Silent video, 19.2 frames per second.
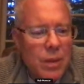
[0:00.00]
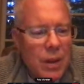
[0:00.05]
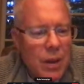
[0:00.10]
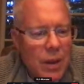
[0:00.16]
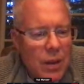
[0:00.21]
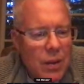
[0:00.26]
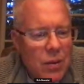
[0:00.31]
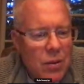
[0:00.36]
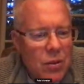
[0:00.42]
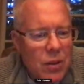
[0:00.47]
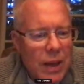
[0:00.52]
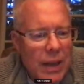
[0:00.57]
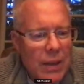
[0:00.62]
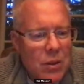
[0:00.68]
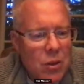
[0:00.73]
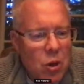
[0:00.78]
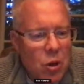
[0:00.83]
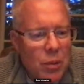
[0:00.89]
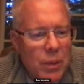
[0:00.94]
Chad,
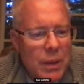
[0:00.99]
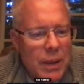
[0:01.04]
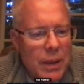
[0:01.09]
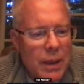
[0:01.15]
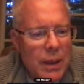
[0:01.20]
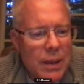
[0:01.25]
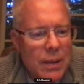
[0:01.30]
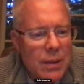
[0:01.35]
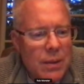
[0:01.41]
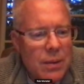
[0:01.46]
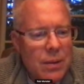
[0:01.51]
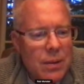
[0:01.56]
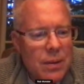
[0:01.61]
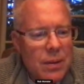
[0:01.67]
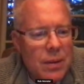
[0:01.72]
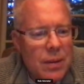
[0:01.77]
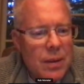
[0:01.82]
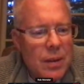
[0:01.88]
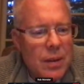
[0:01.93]
come on, guys.
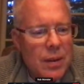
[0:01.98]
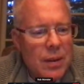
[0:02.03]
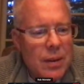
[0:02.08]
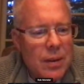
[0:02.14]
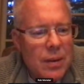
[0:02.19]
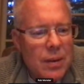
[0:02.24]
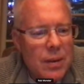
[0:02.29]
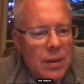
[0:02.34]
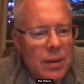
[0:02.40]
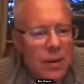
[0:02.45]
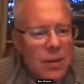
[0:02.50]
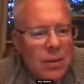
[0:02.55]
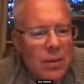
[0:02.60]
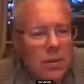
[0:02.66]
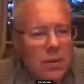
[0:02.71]
Gosh,